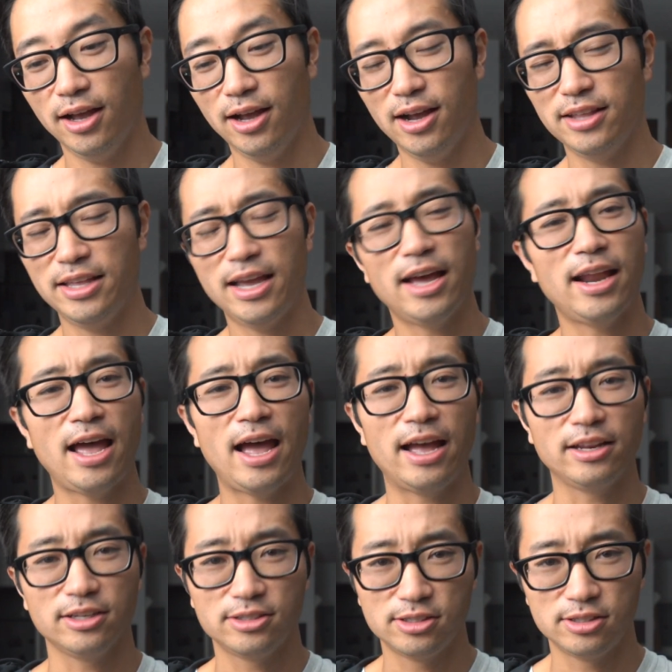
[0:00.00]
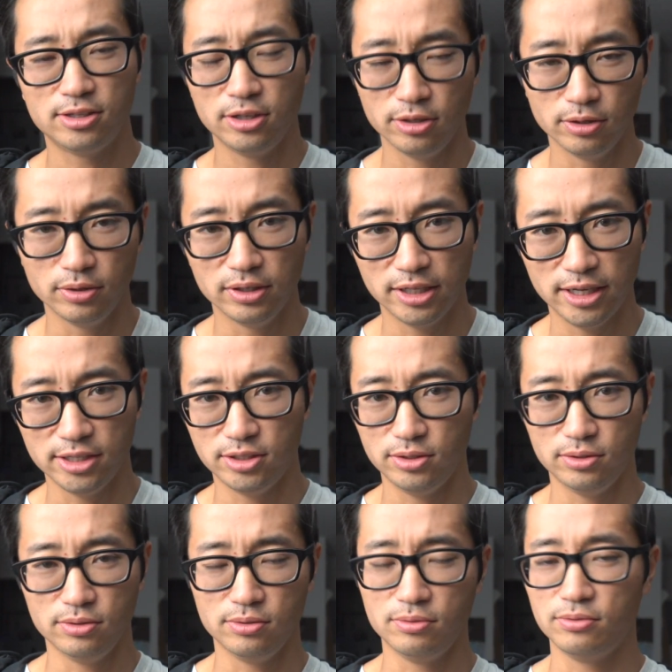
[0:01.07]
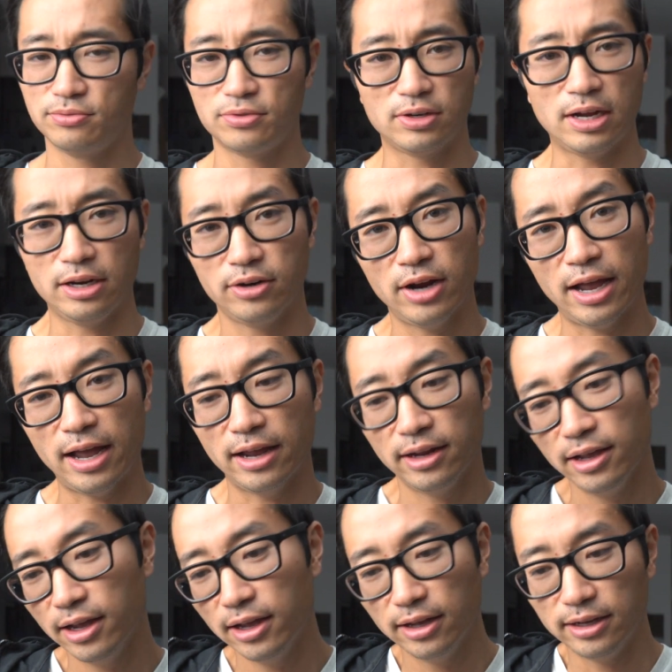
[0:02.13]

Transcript: Uh, they had hats too, in case you forgot your hat.